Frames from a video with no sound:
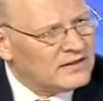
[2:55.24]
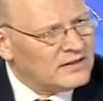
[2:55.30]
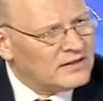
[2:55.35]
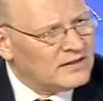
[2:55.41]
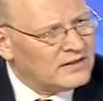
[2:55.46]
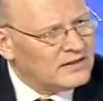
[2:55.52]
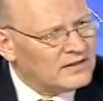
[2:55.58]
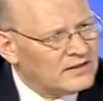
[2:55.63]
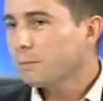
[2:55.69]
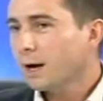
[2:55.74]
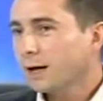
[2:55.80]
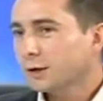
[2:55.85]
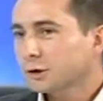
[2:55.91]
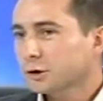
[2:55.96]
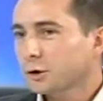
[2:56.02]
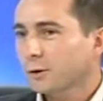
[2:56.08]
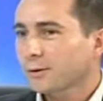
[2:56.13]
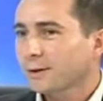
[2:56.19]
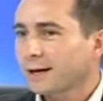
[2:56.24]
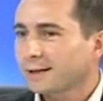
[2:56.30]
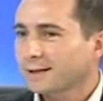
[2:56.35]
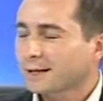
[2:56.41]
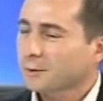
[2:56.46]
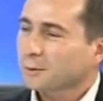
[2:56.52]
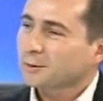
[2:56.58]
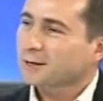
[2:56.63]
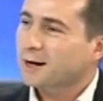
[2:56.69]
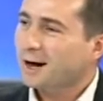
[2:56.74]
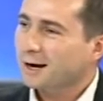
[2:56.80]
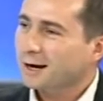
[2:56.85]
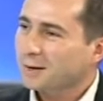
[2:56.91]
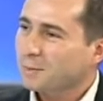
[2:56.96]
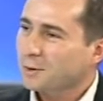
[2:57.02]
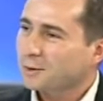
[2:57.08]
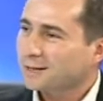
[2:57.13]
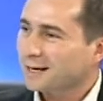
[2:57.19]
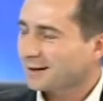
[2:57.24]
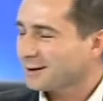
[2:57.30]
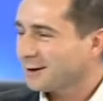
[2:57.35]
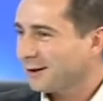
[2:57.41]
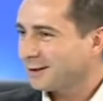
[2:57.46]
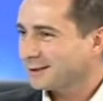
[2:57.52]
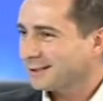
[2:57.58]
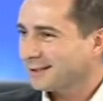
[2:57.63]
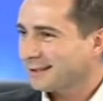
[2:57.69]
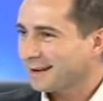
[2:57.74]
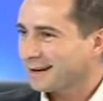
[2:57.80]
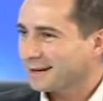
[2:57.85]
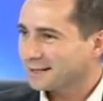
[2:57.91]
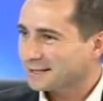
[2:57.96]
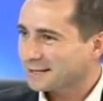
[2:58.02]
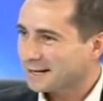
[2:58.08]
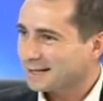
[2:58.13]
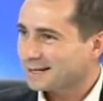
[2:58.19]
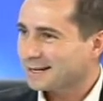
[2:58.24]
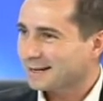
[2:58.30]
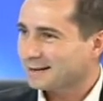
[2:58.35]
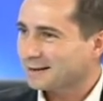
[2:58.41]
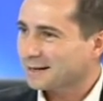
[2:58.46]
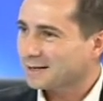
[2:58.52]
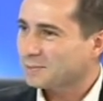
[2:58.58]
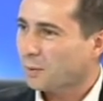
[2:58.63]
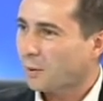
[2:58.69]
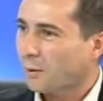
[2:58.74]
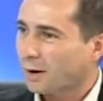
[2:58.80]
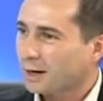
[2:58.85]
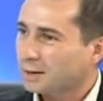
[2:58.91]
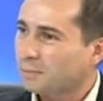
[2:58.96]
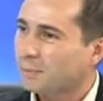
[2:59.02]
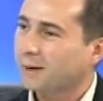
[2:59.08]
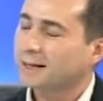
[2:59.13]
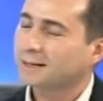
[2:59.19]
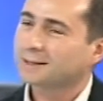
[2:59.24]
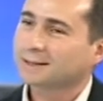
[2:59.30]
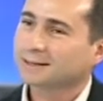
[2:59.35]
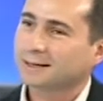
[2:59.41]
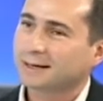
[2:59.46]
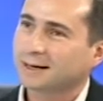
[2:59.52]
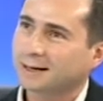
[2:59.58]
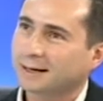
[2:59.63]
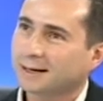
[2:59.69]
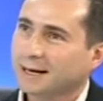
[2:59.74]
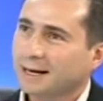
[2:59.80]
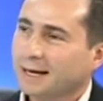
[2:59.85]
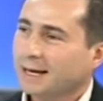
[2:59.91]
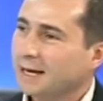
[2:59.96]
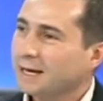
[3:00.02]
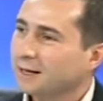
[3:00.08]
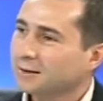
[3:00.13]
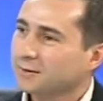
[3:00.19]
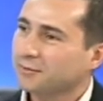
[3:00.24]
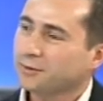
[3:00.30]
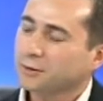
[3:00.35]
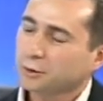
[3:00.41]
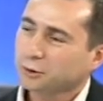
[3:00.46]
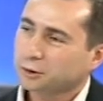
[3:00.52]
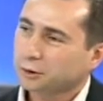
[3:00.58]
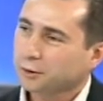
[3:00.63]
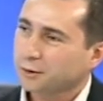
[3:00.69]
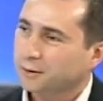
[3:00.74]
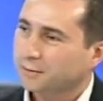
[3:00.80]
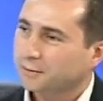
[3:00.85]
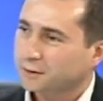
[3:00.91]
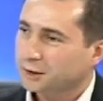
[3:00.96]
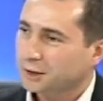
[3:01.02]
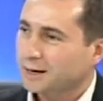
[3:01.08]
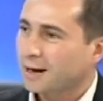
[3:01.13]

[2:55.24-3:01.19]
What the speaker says: I'm not sure that they were talking about technology that exists at this point, in the future, if a